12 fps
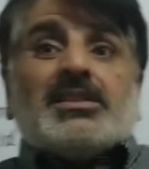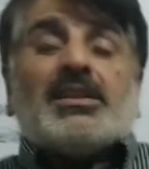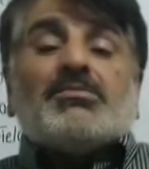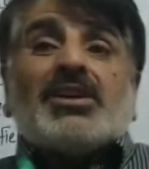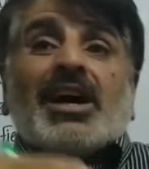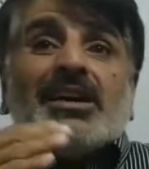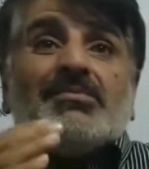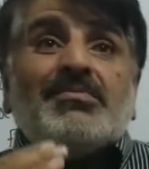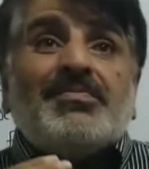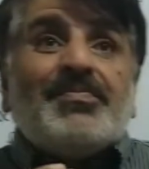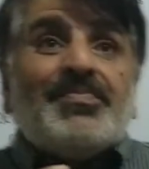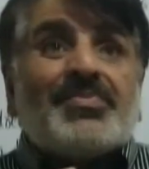
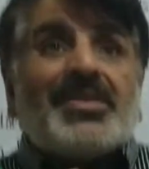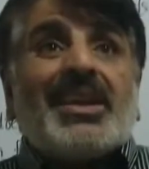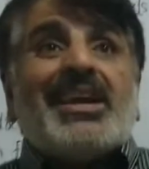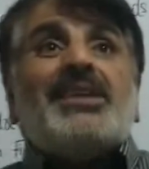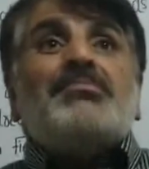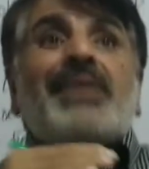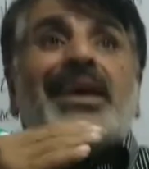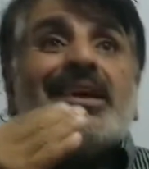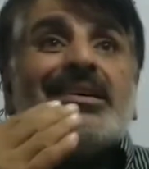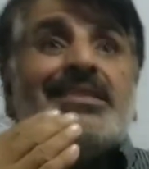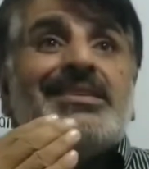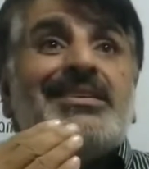sometimes he
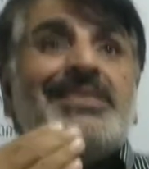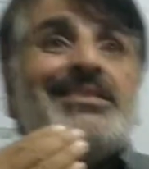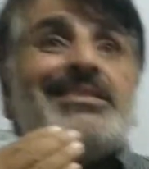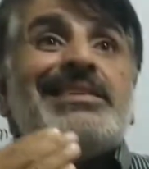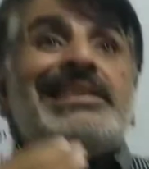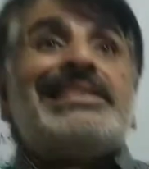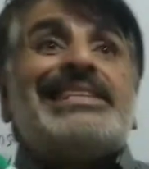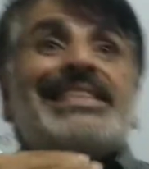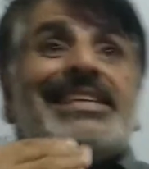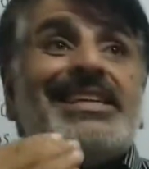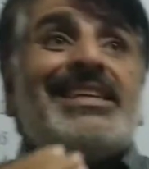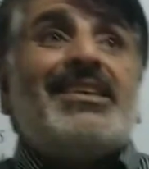make
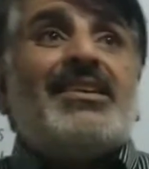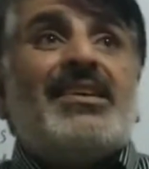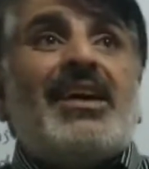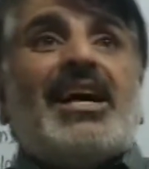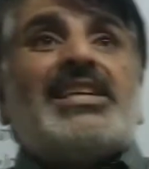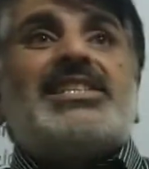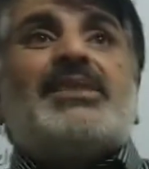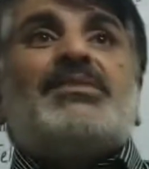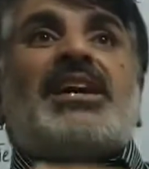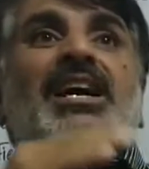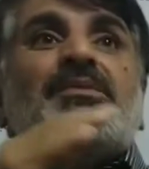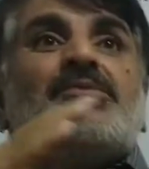setting, or
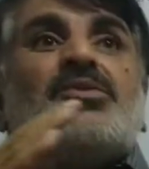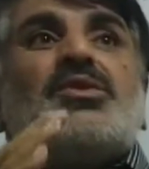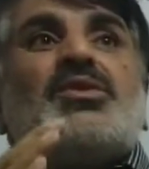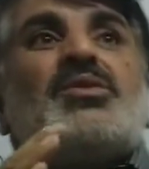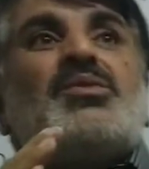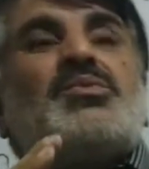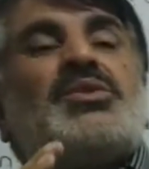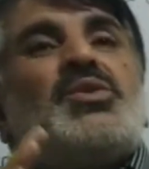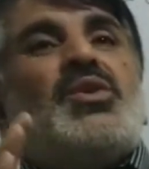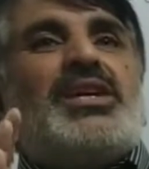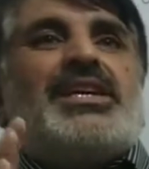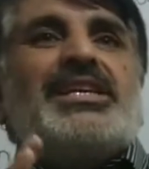sometimes we
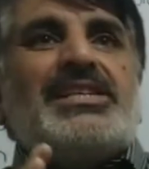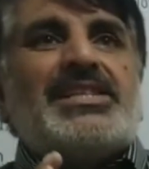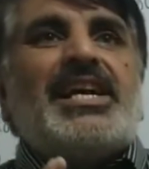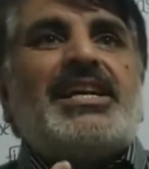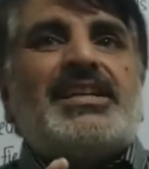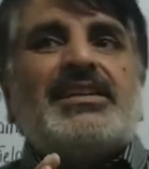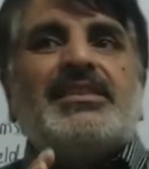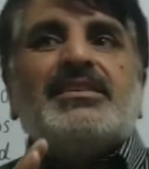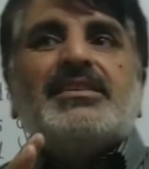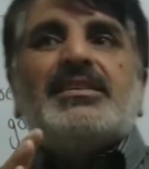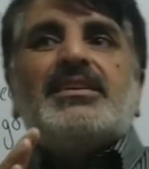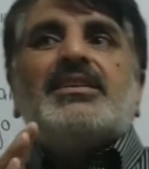don't understand,
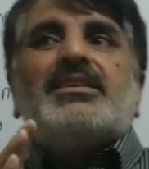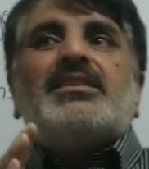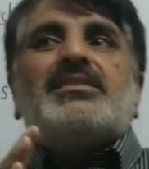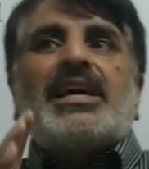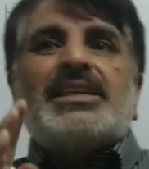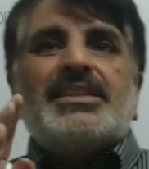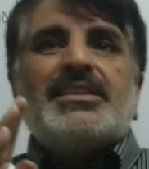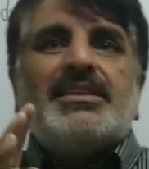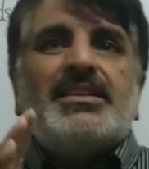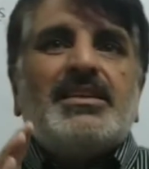right?